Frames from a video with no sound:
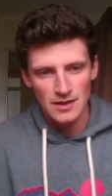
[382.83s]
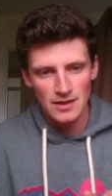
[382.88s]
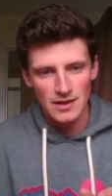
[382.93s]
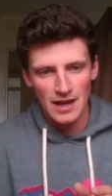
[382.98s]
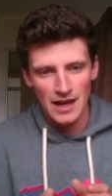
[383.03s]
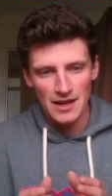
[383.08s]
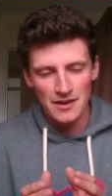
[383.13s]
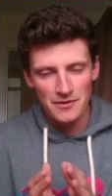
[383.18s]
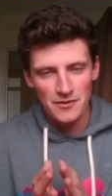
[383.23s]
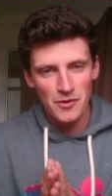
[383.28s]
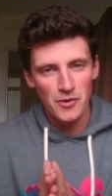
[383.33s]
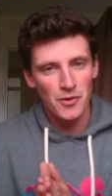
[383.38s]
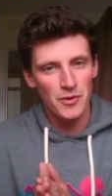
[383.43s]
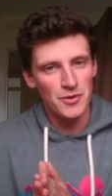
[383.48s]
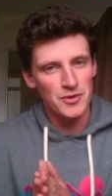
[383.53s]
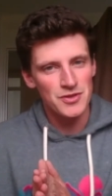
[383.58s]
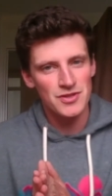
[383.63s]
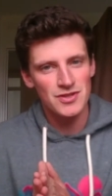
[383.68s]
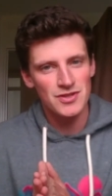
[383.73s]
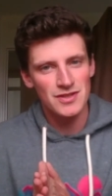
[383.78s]
And of
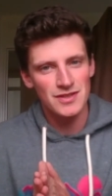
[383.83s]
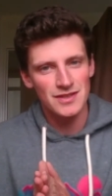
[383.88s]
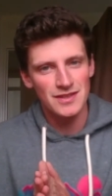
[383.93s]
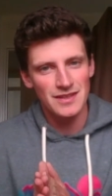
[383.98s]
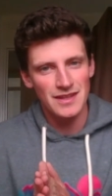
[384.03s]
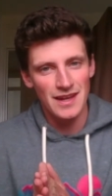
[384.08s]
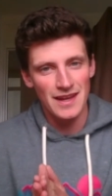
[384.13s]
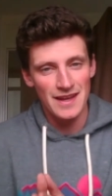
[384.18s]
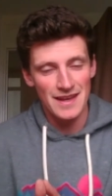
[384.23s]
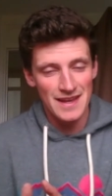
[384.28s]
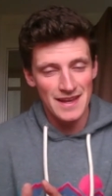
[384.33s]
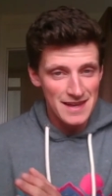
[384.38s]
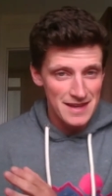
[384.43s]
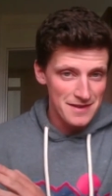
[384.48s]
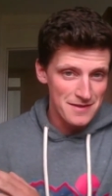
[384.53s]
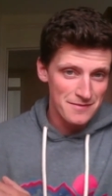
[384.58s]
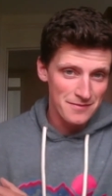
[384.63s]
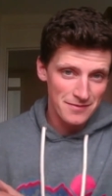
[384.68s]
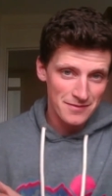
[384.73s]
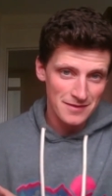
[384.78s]
course, uh,
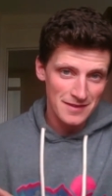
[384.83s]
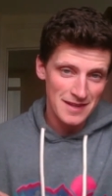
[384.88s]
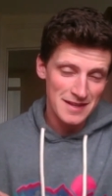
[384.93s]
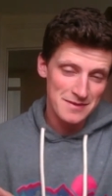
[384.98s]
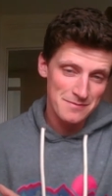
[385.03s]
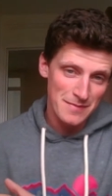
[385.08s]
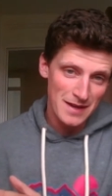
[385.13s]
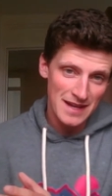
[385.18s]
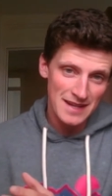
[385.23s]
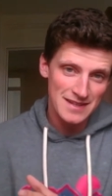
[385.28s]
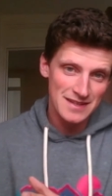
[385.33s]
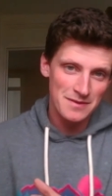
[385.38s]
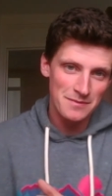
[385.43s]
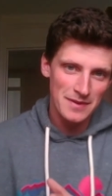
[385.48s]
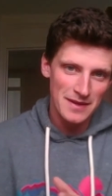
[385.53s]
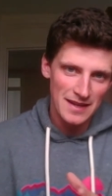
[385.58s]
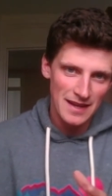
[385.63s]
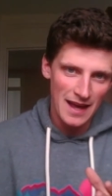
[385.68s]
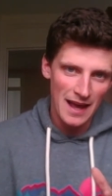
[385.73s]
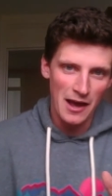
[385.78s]
Eve is made to
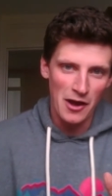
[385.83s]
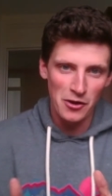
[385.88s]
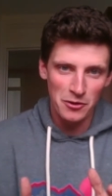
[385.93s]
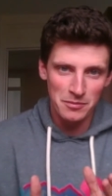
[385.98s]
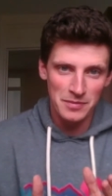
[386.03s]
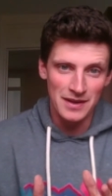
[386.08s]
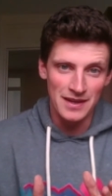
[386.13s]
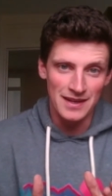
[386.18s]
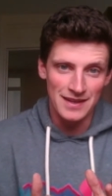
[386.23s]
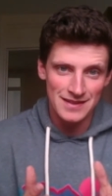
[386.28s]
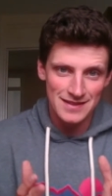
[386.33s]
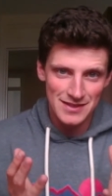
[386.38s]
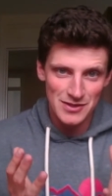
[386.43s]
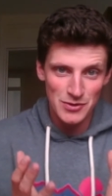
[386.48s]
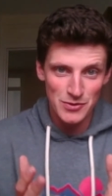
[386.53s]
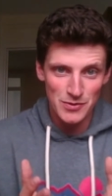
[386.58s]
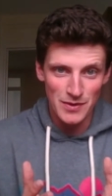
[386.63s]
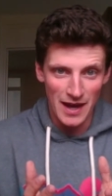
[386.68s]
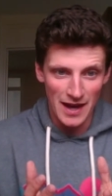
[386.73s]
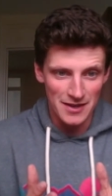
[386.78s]
be a helper
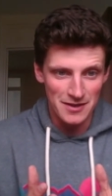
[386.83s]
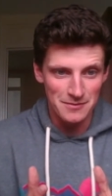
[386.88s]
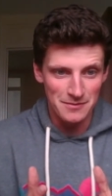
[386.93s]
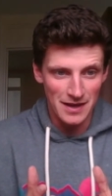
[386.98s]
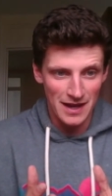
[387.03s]
to Adam,